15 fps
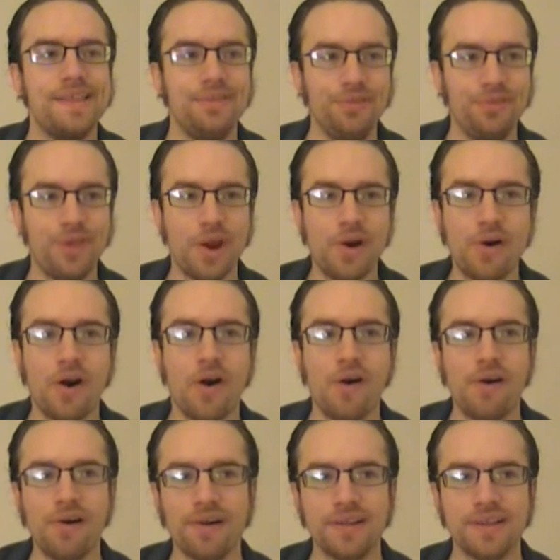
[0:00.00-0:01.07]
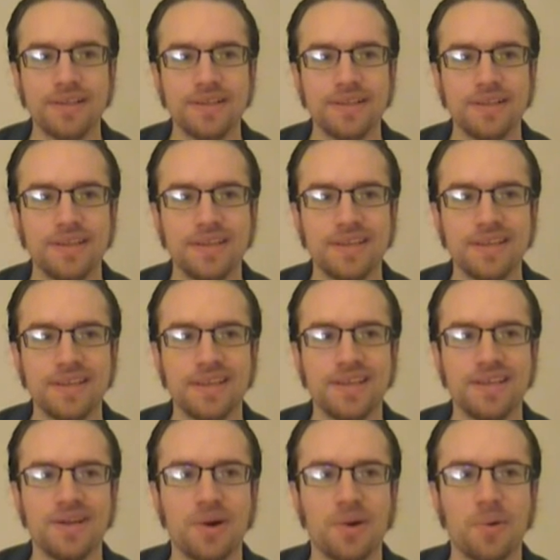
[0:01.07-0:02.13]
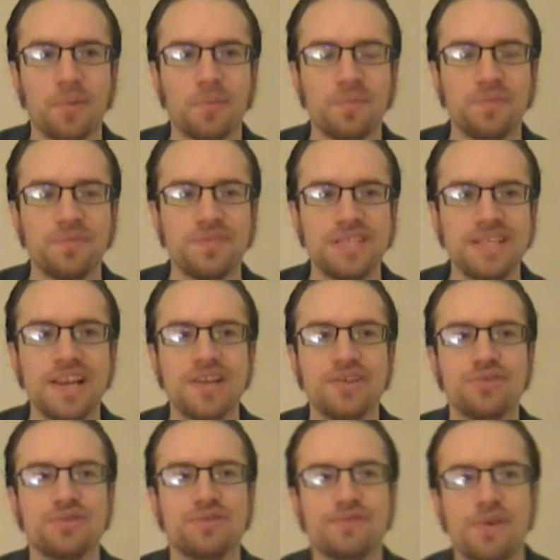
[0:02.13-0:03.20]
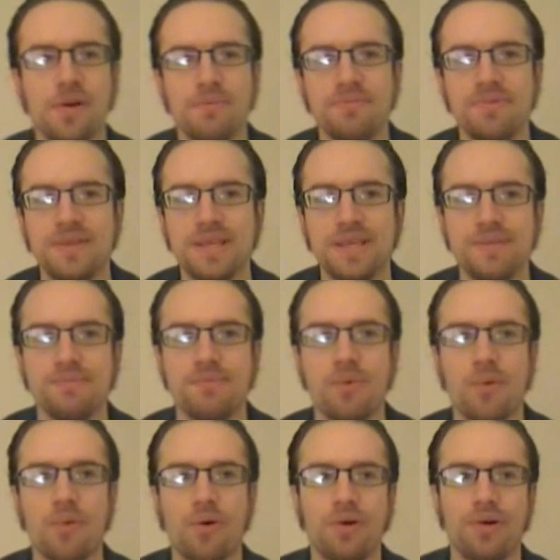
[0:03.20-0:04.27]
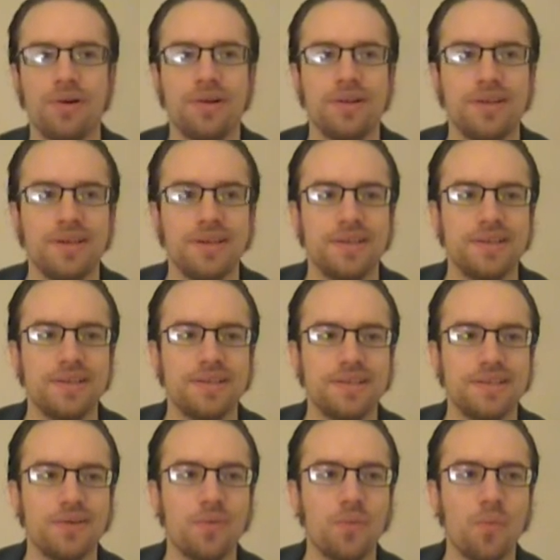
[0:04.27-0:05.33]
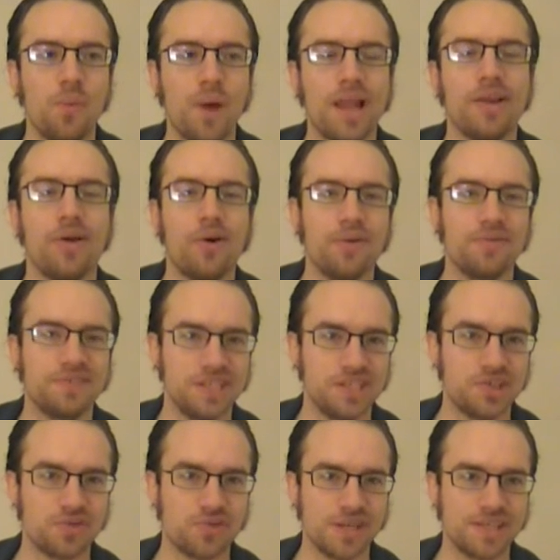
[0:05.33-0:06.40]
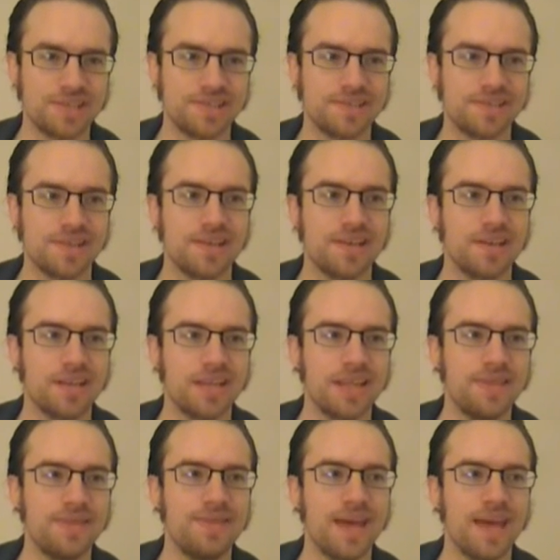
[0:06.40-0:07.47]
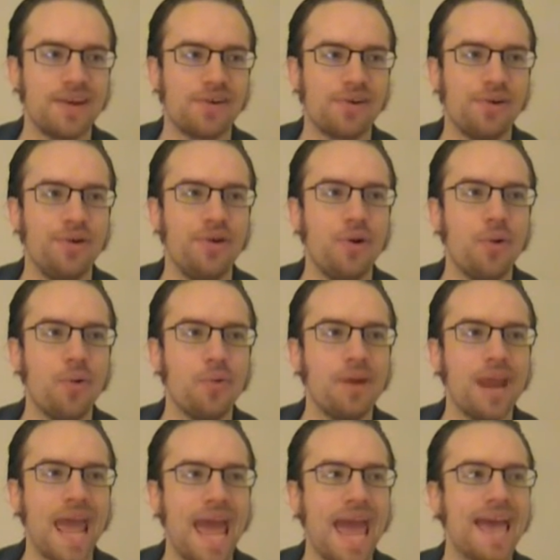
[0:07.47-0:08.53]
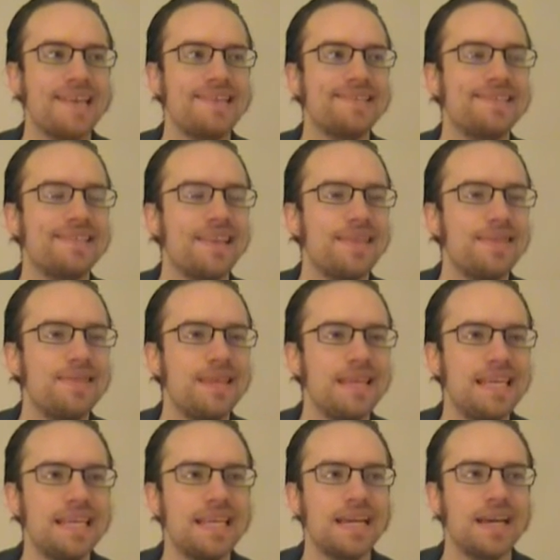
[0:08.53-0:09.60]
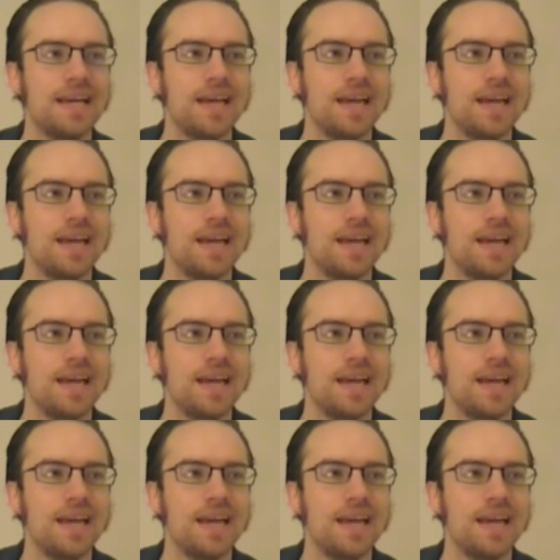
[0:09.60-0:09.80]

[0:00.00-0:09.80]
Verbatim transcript: There are, you know, teenagers from the more well-off districts that are known as the